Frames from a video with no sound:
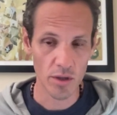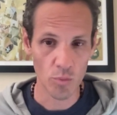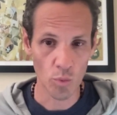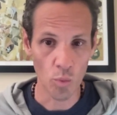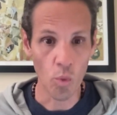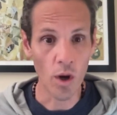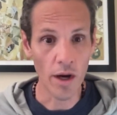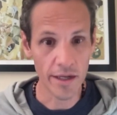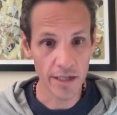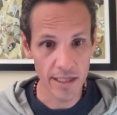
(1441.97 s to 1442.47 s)

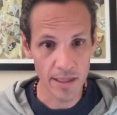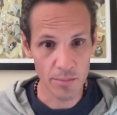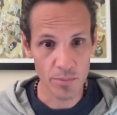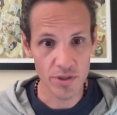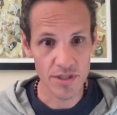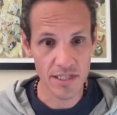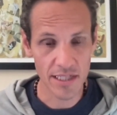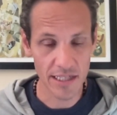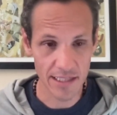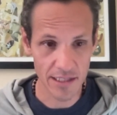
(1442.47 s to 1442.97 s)
one in
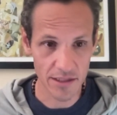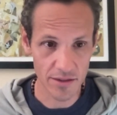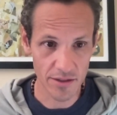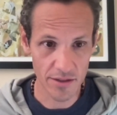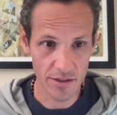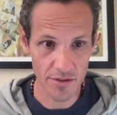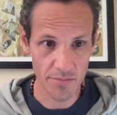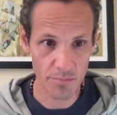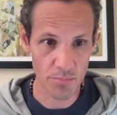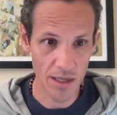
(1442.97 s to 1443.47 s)

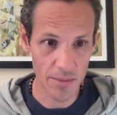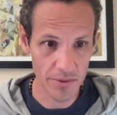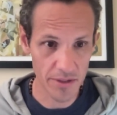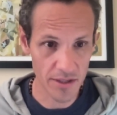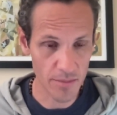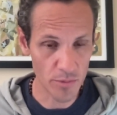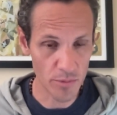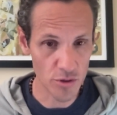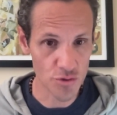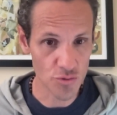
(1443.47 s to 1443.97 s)
particular, probably
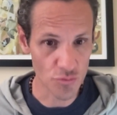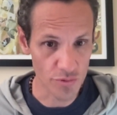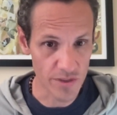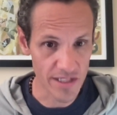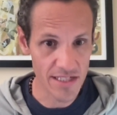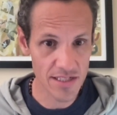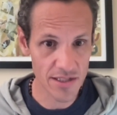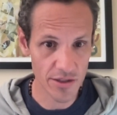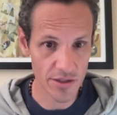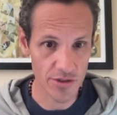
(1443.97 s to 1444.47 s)
the most
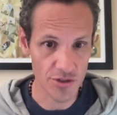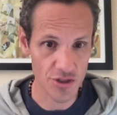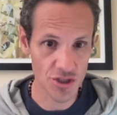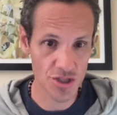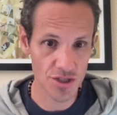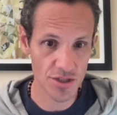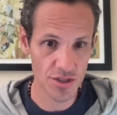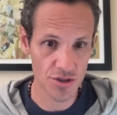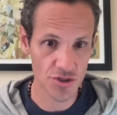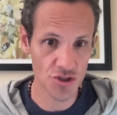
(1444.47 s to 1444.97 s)

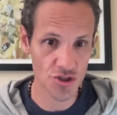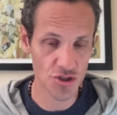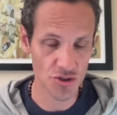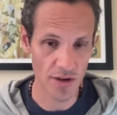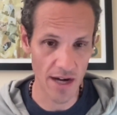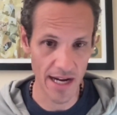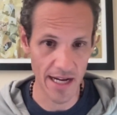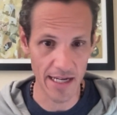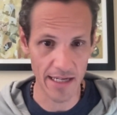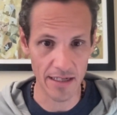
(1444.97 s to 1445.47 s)
researched
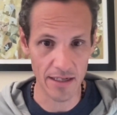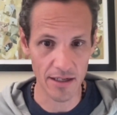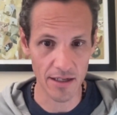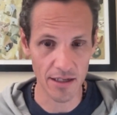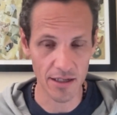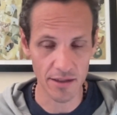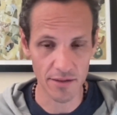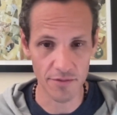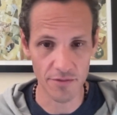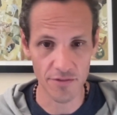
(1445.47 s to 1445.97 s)
strain
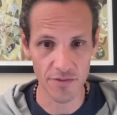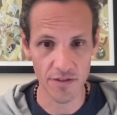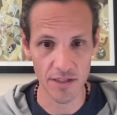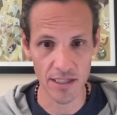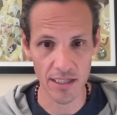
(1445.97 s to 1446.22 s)
of